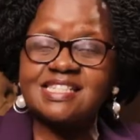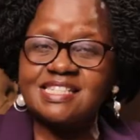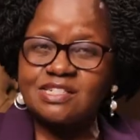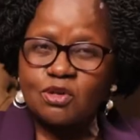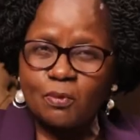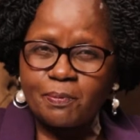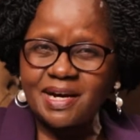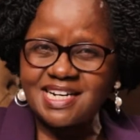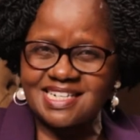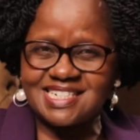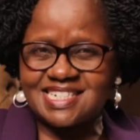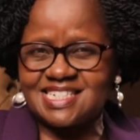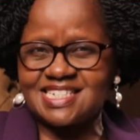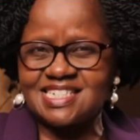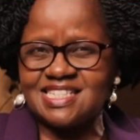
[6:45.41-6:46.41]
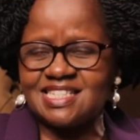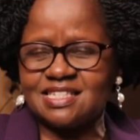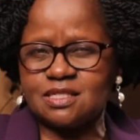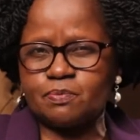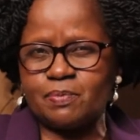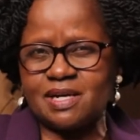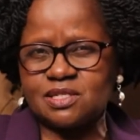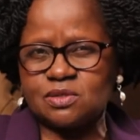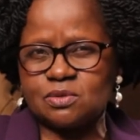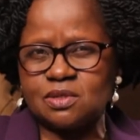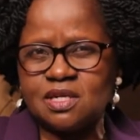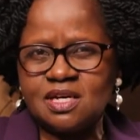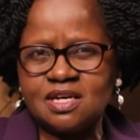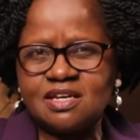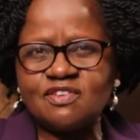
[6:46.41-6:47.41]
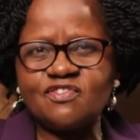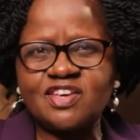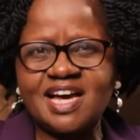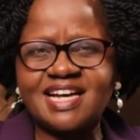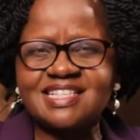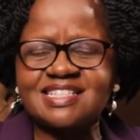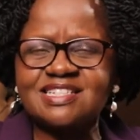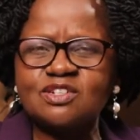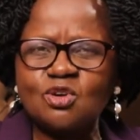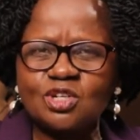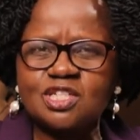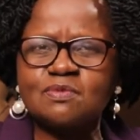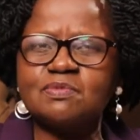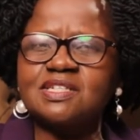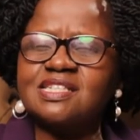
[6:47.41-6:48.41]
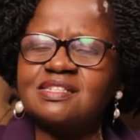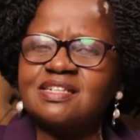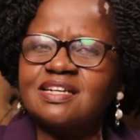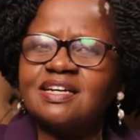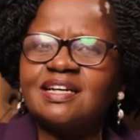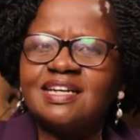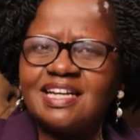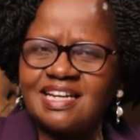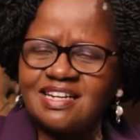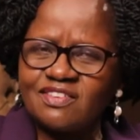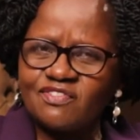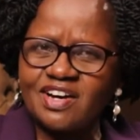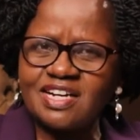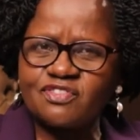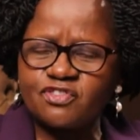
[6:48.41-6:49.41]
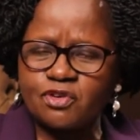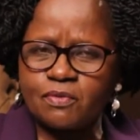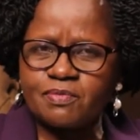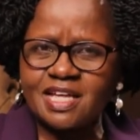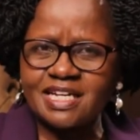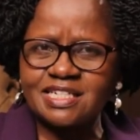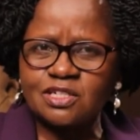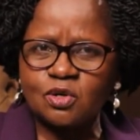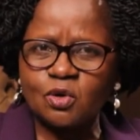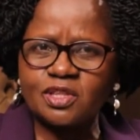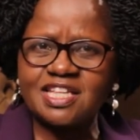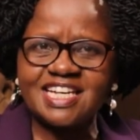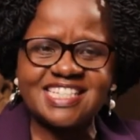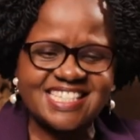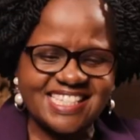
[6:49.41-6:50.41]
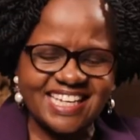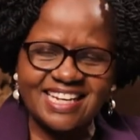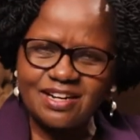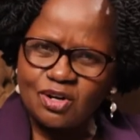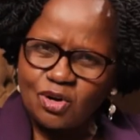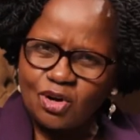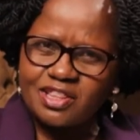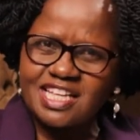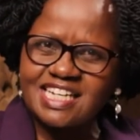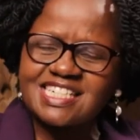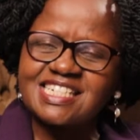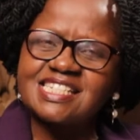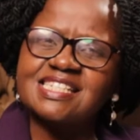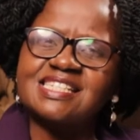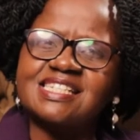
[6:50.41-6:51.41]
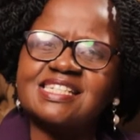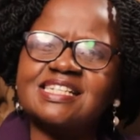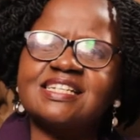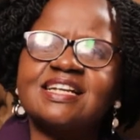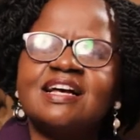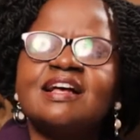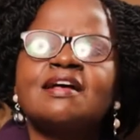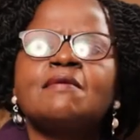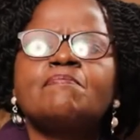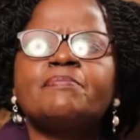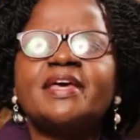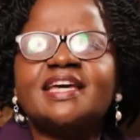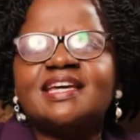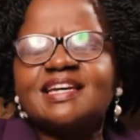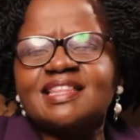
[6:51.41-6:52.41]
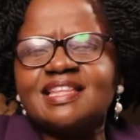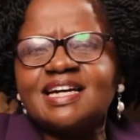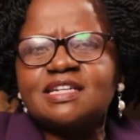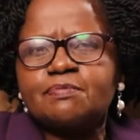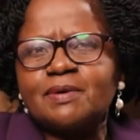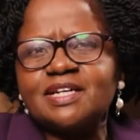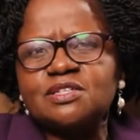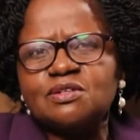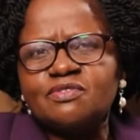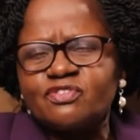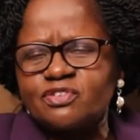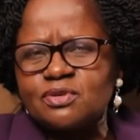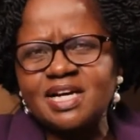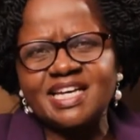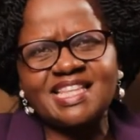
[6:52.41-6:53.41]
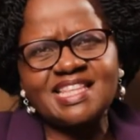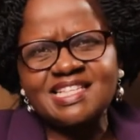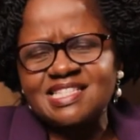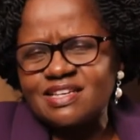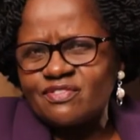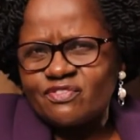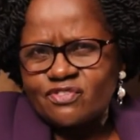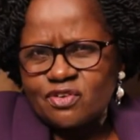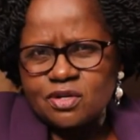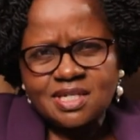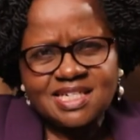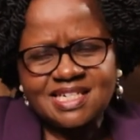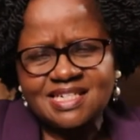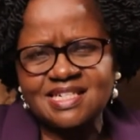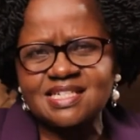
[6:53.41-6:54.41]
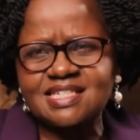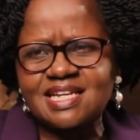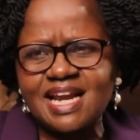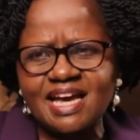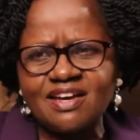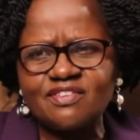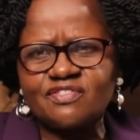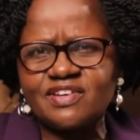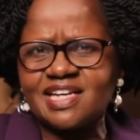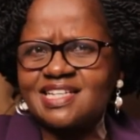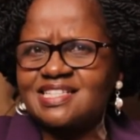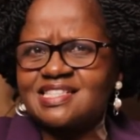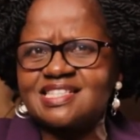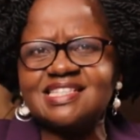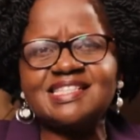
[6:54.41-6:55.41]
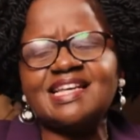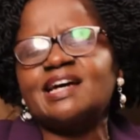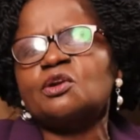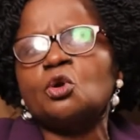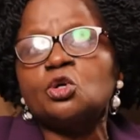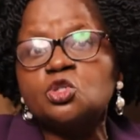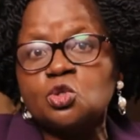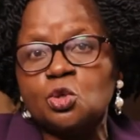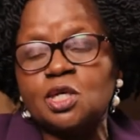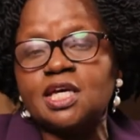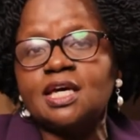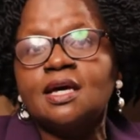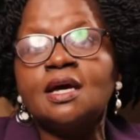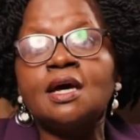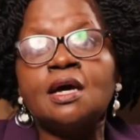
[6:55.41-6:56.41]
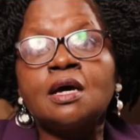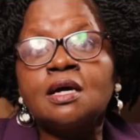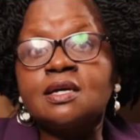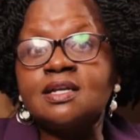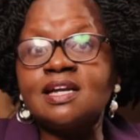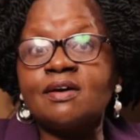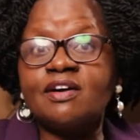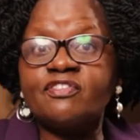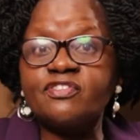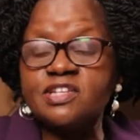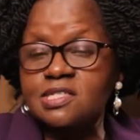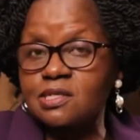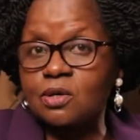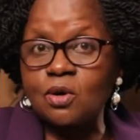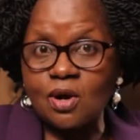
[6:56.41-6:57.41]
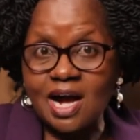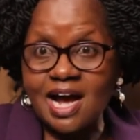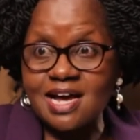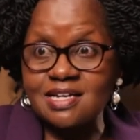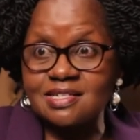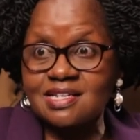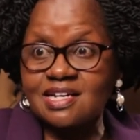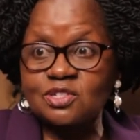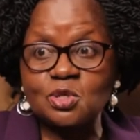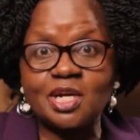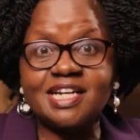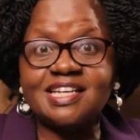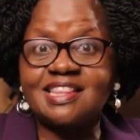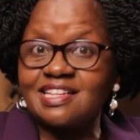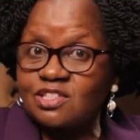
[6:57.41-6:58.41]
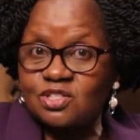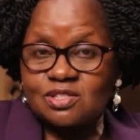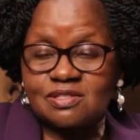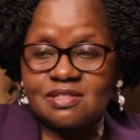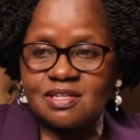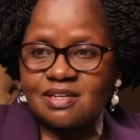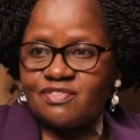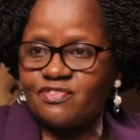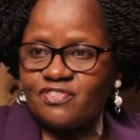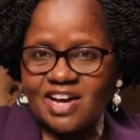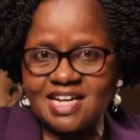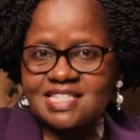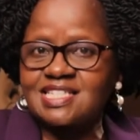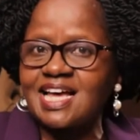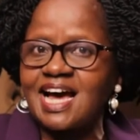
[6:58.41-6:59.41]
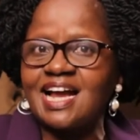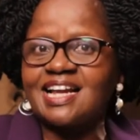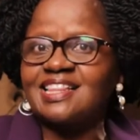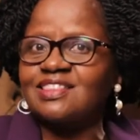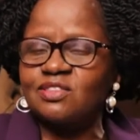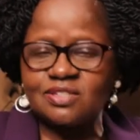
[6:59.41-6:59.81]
is still operating in this person. If he has not been delivered from that law, there is a law that is still making that person feel like there's a void in his life, like things are not okay. In our physical eyes, actually, the facts are